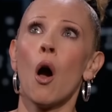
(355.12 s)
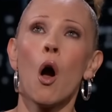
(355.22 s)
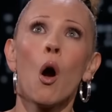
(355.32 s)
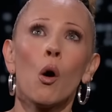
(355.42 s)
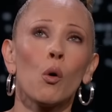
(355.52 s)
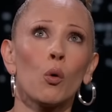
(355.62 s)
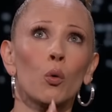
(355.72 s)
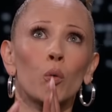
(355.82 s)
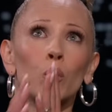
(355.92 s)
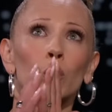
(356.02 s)

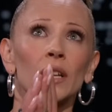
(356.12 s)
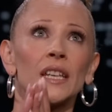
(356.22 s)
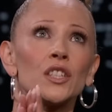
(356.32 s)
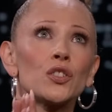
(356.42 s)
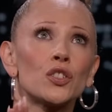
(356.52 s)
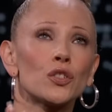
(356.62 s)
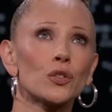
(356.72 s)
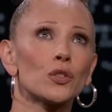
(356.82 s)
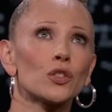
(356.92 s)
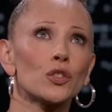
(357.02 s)
holy
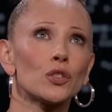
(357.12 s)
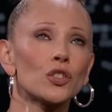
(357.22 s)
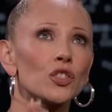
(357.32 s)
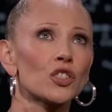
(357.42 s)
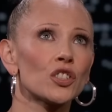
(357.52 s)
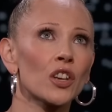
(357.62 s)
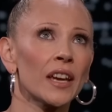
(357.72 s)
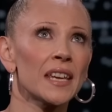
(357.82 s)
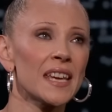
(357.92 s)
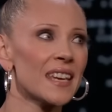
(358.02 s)
sh
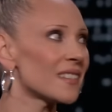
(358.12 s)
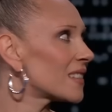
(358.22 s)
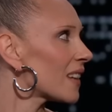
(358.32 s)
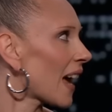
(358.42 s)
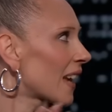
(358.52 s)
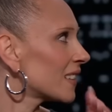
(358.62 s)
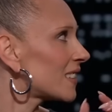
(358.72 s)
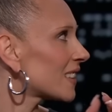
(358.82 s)
Nikes. Right, and,